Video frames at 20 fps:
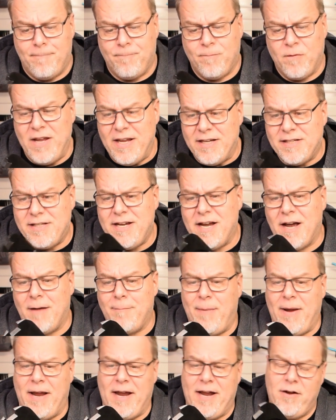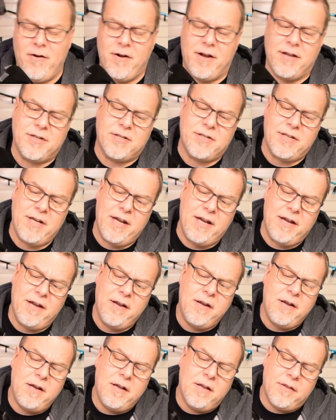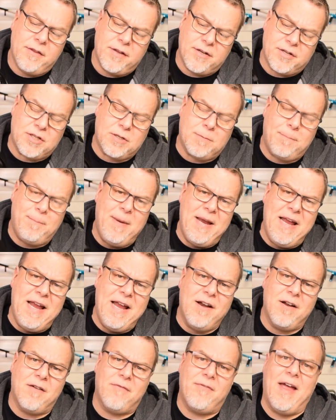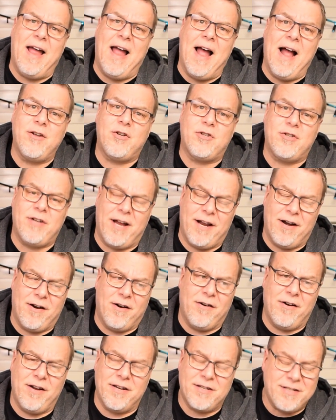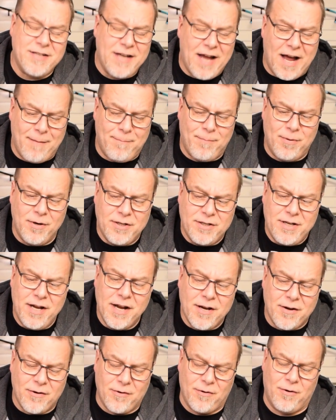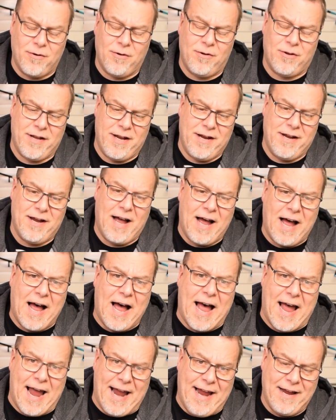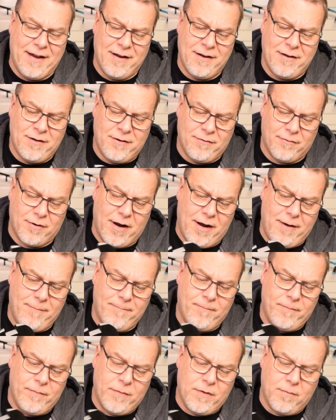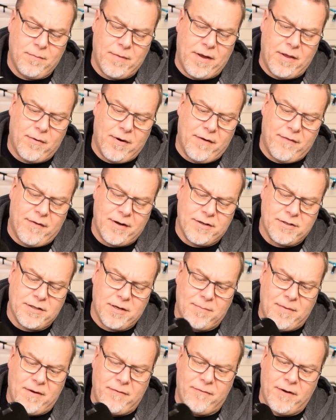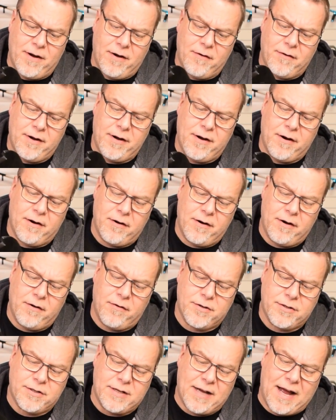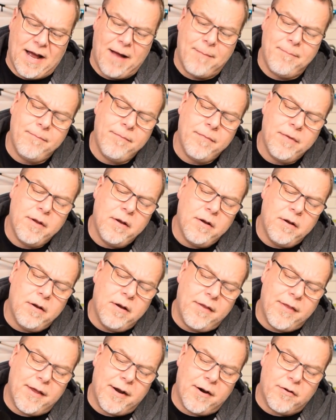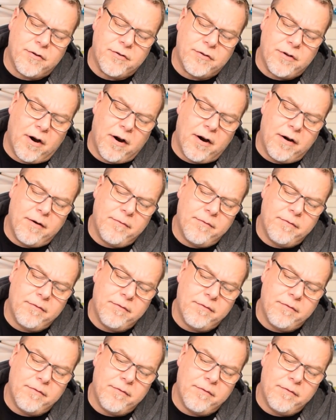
Easy on paint. You can see the speed of the agitator is not particularly high, right? By the way, if I stick my finger in here, it'll stop, and then it'll start.